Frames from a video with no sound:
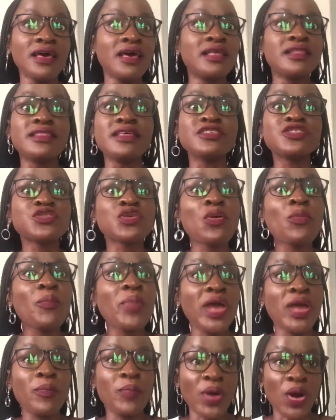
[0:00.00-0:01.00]
there's no
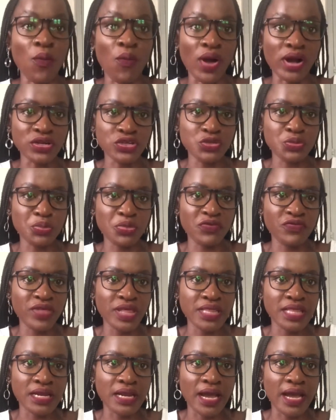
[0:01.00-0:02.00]
paperwork to prove
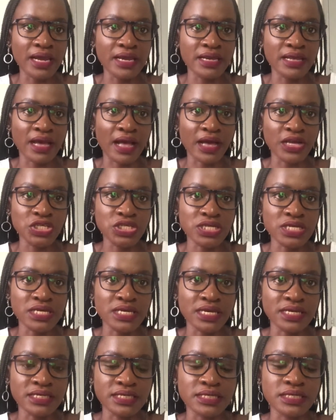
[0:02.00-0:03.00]
that that idea actually
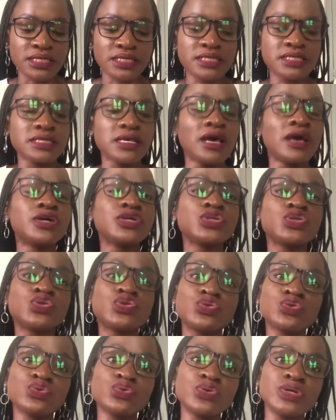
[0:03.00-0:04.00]
exists.
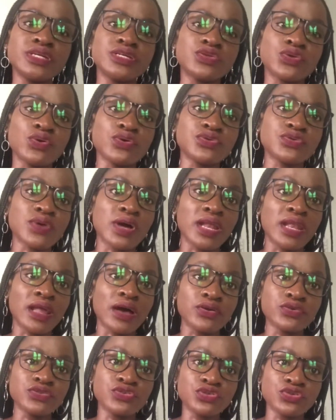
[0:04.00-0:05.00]
Two, it also
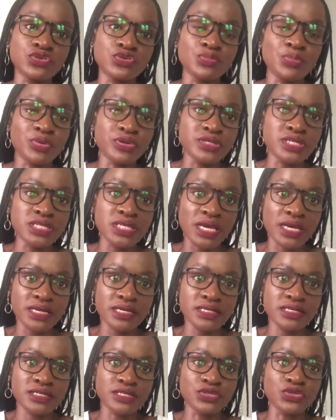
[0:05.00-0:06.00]
allows you to
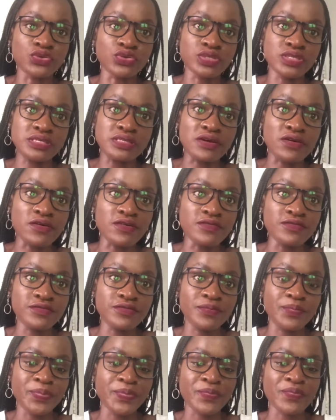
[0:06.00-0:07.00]
protect yourself
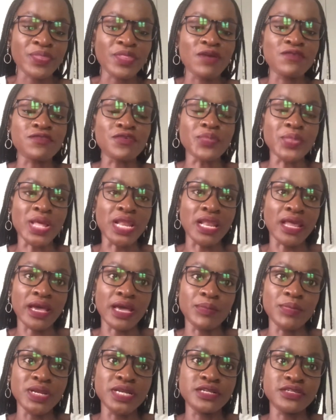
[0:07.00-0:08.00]
from the
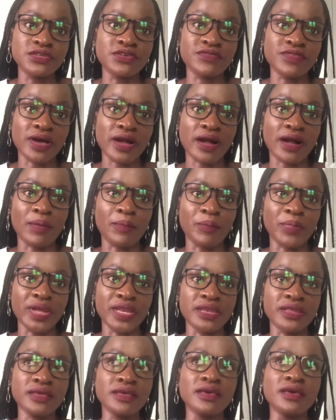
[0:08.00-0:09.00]
liability of the
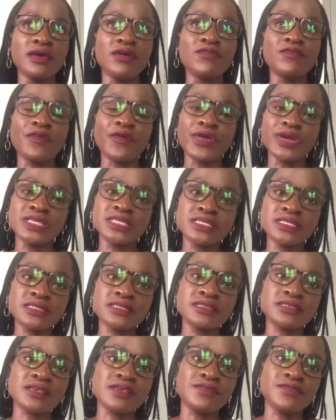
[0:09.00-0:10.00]
company. For
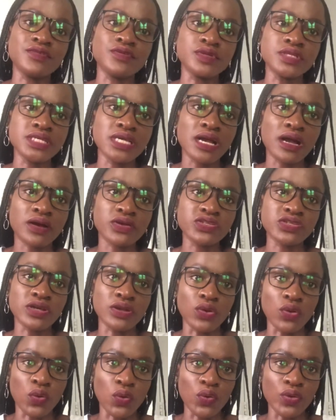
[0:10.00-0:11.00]
instance, if you take out a
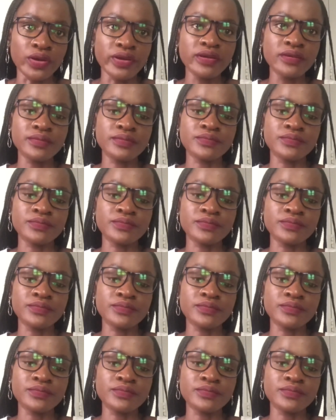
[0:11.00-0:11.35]
loan